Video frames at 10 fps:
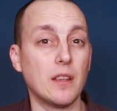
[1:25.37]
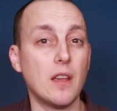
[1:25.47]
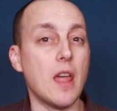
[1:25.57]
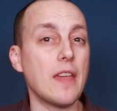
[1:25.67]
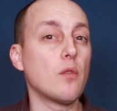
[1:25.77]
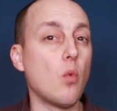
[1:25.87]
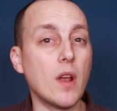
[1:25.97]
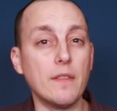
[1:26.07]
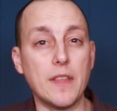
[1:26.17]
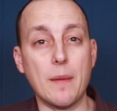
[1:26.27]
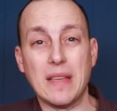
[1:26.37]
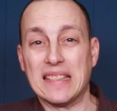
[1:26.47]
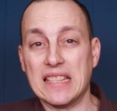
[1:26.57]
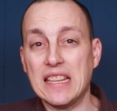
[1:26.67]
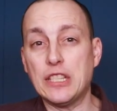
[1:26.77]
Neither one of them
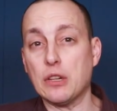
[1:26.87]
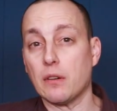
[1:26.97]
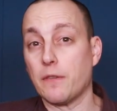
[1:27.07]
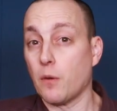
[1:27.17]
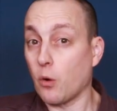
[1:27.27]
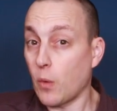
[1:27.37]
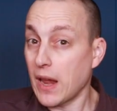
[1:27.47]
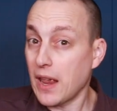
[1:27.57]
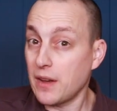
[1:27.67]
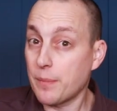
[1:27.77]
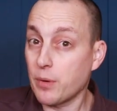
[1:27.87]
is easier for a right-handed